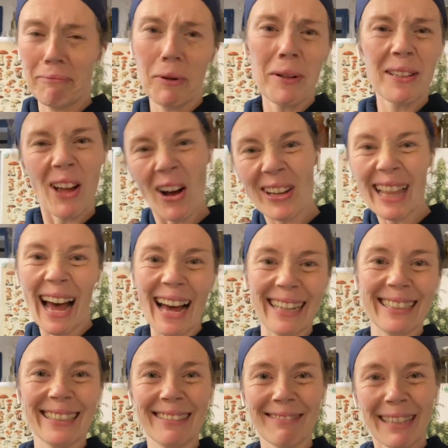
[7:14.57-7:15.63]
well, log
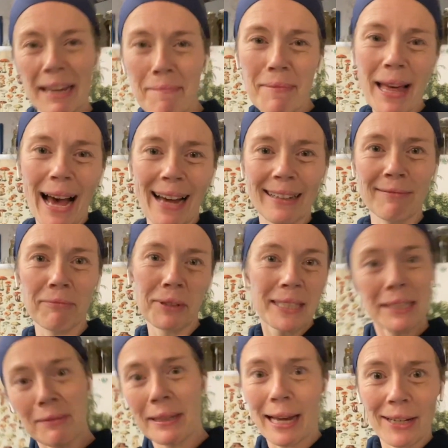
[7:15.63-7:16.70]
that and keep that, and we'll
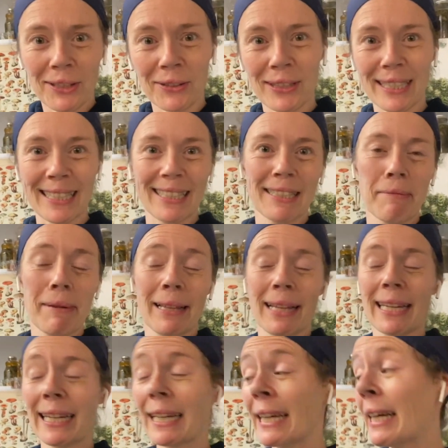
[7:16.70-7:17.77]
see what that turns into be
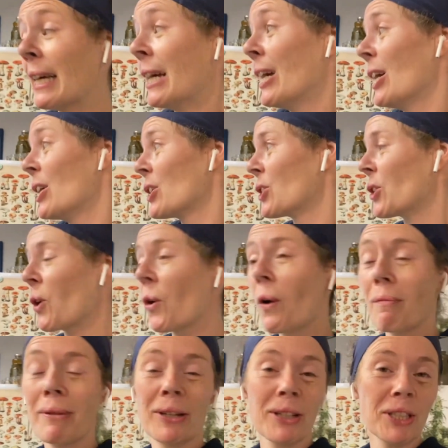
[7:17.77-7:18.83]
like. So
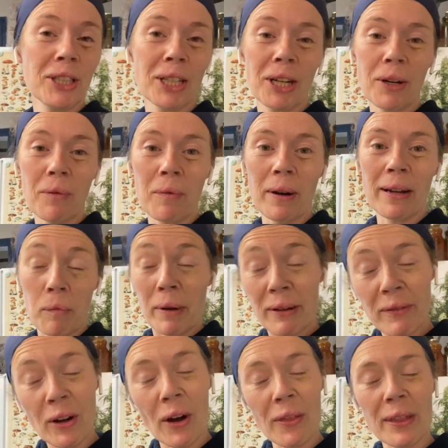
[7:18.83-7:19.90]
I'm here to share what
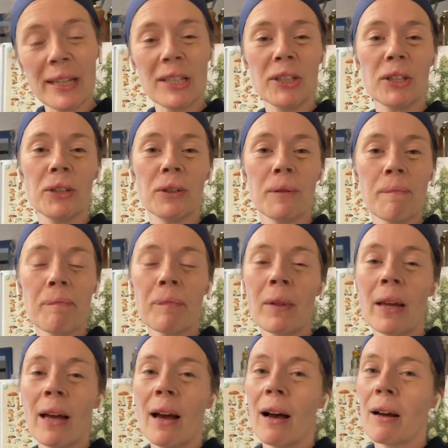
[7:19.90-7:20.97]
we've got missed to.
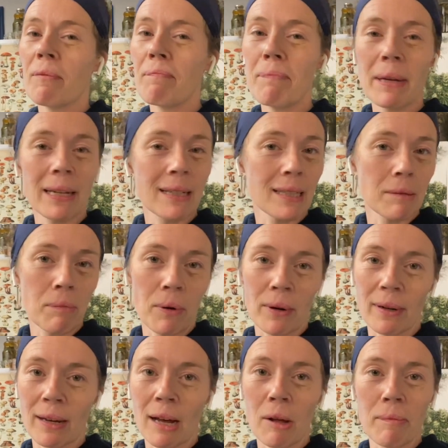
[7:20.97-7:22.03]
Big
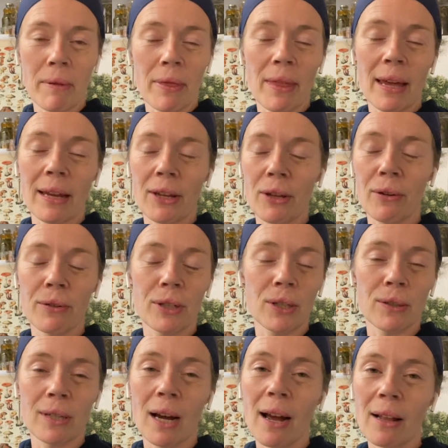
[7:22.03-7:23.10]
support and help and thank you
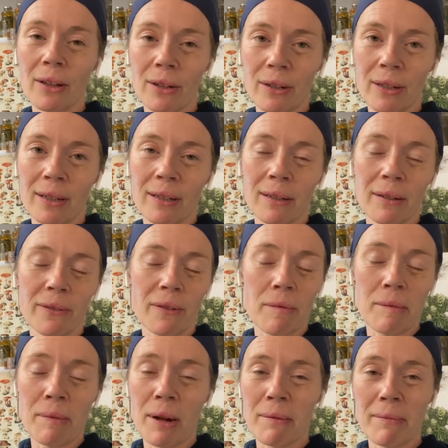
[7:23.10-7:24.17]
to Tyler from
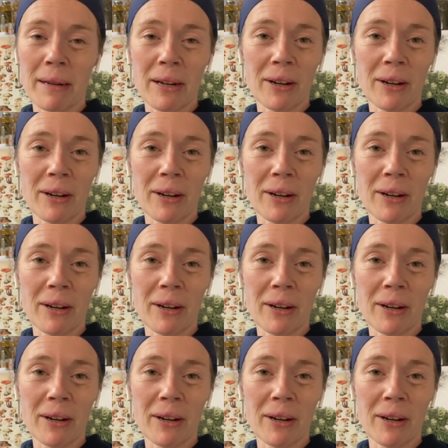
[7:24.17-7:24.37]
the bottom of my